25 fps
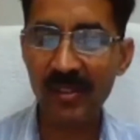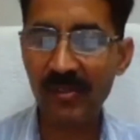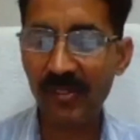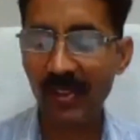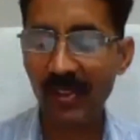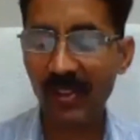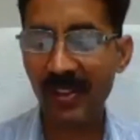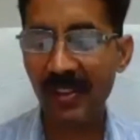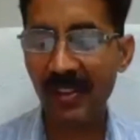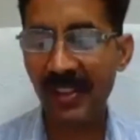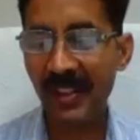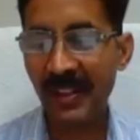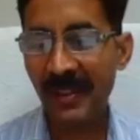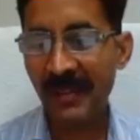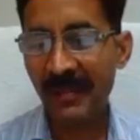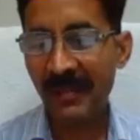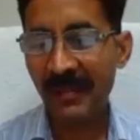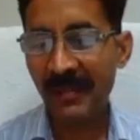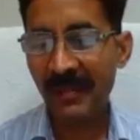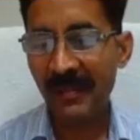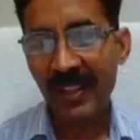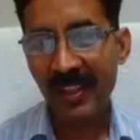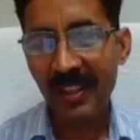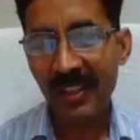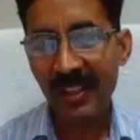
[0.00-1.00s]
You know for
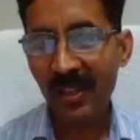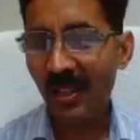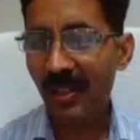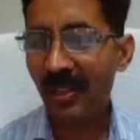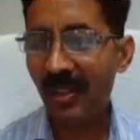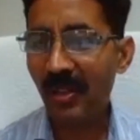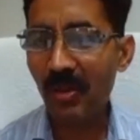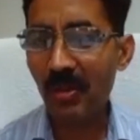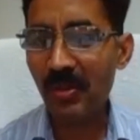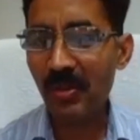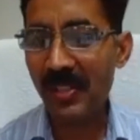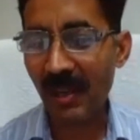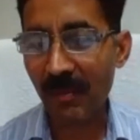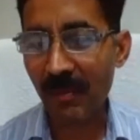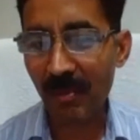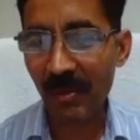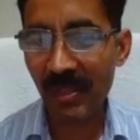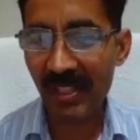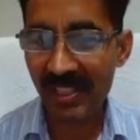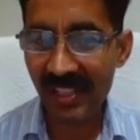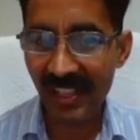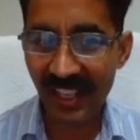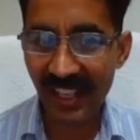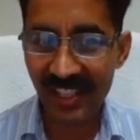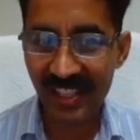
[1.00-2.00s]
your huge
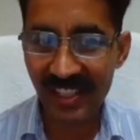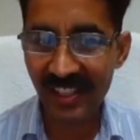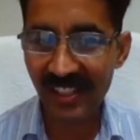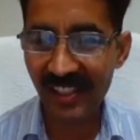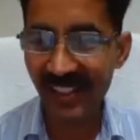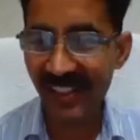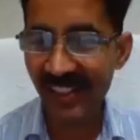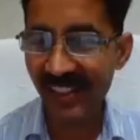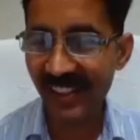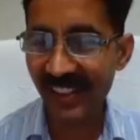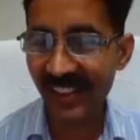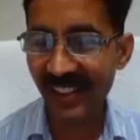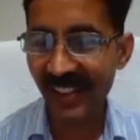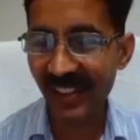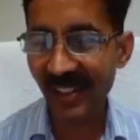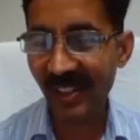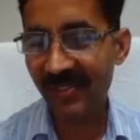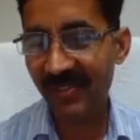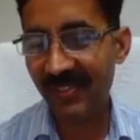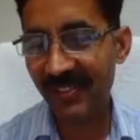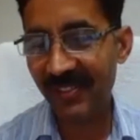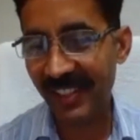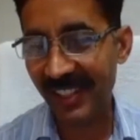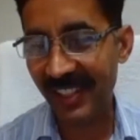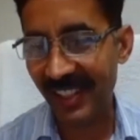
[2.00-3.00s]
appreciation
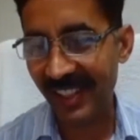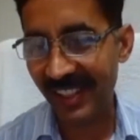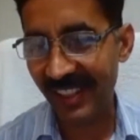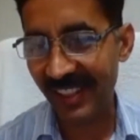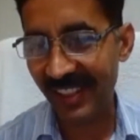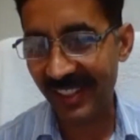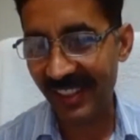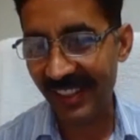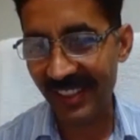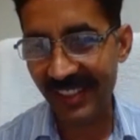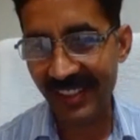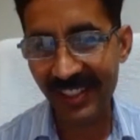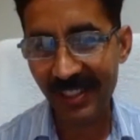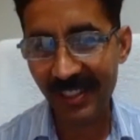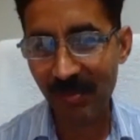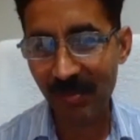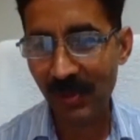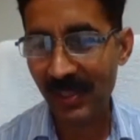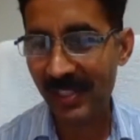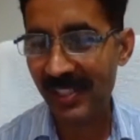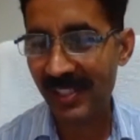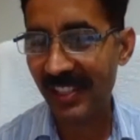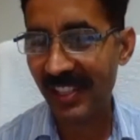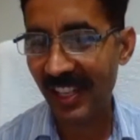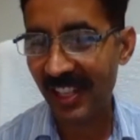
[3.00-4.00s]
uh, of the, the,
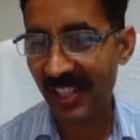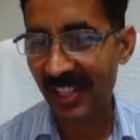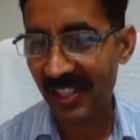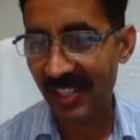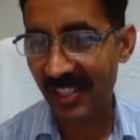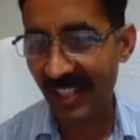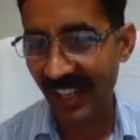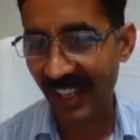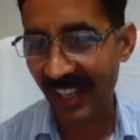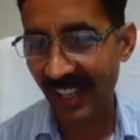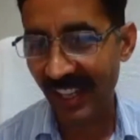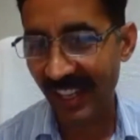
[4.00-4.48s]
this presentation.